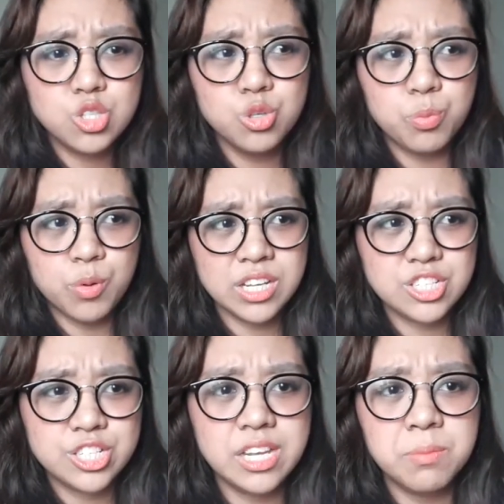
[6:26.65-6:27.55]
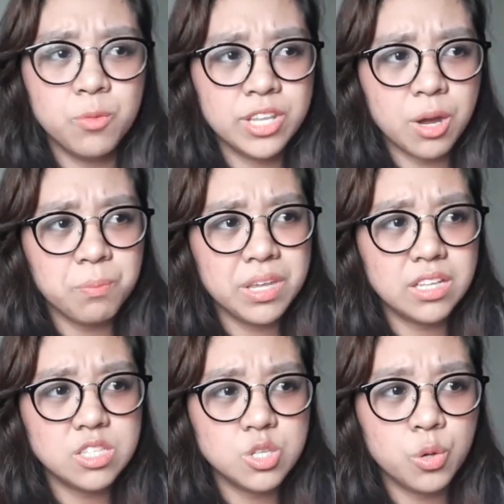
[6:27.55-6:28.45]
too preachy, without
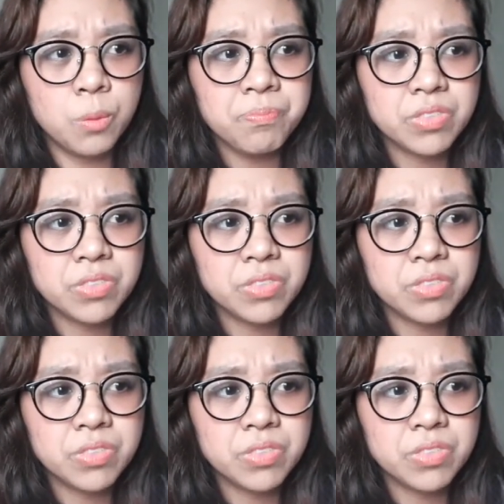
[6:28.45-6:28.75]
being too